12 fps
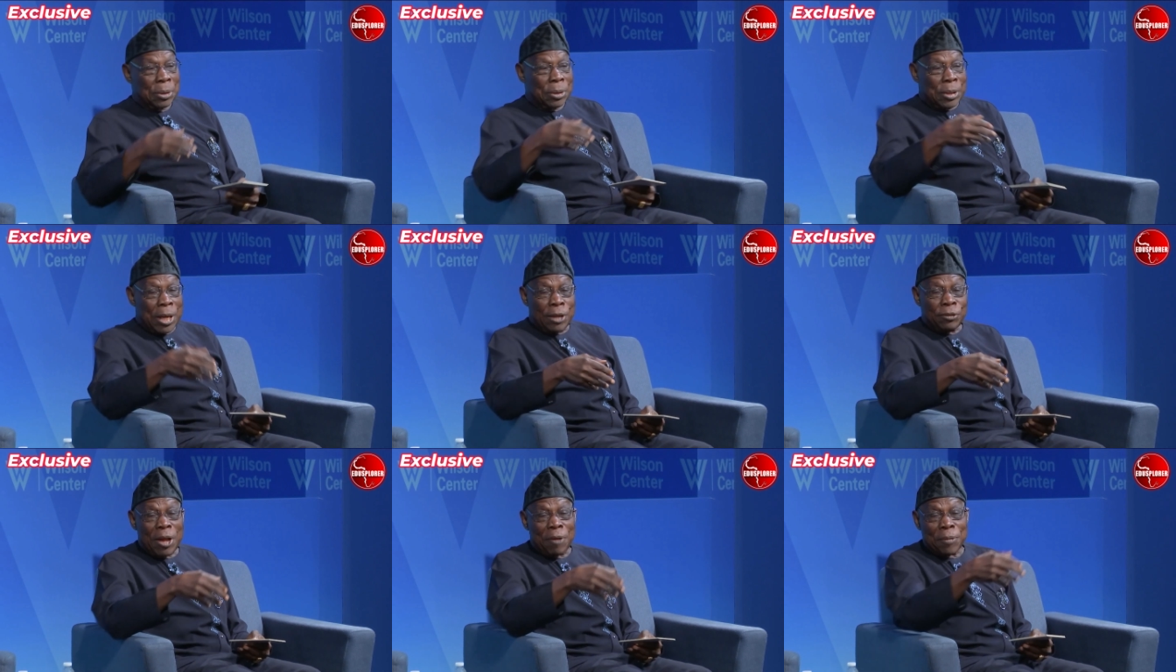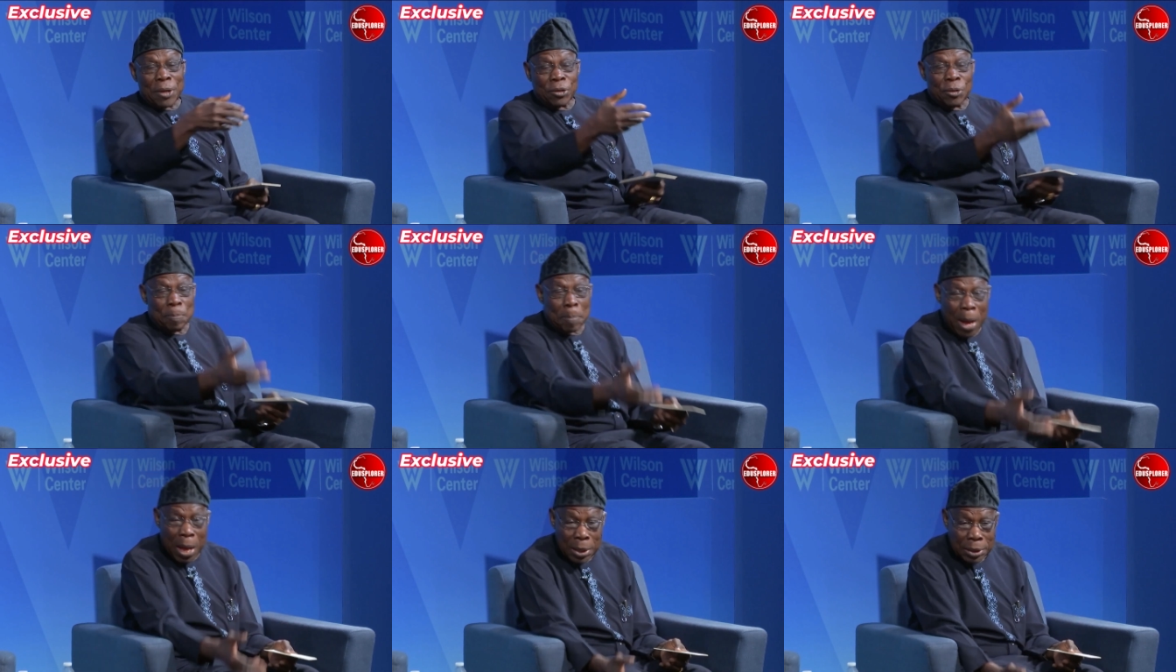Yes, Afrexim
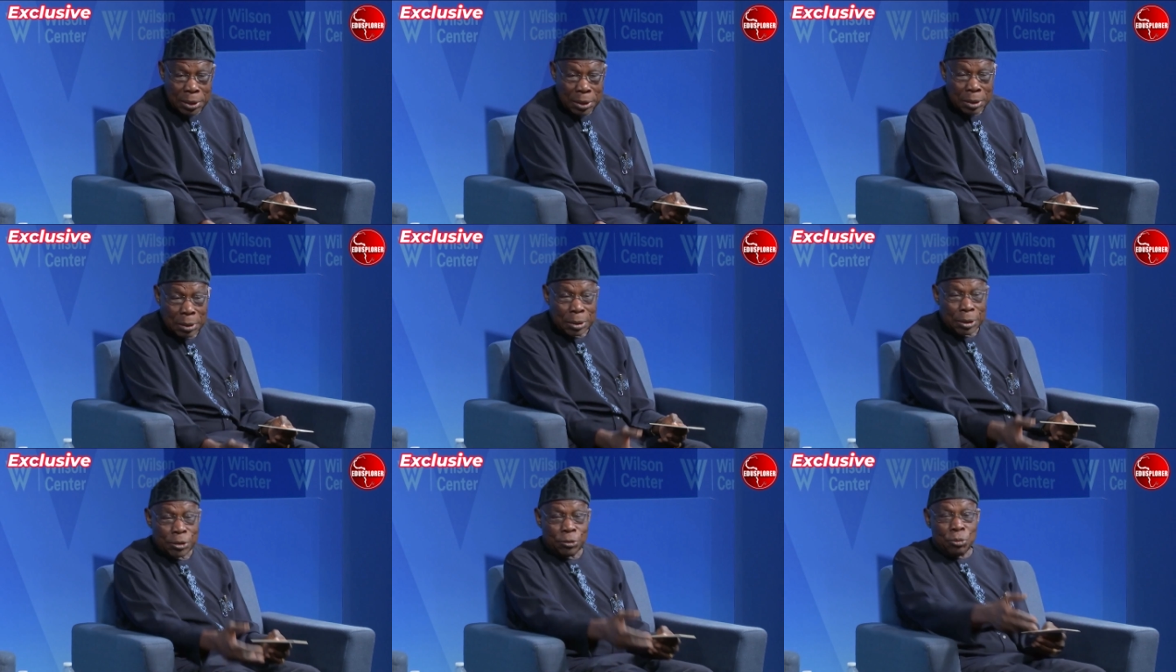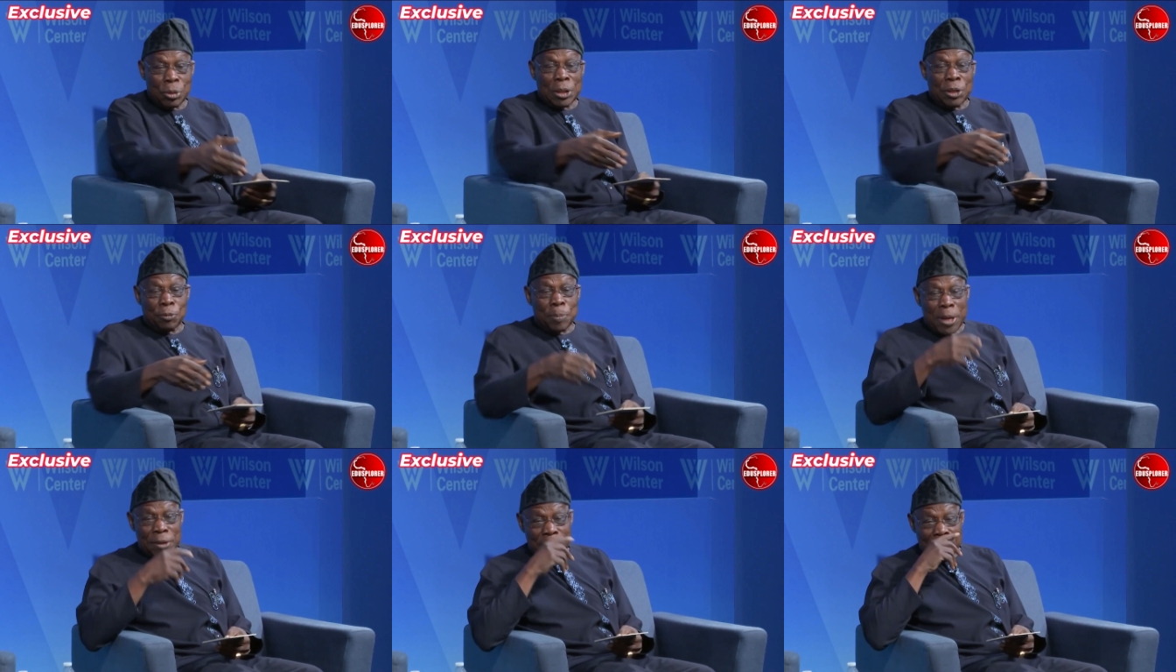Bank is doing its best.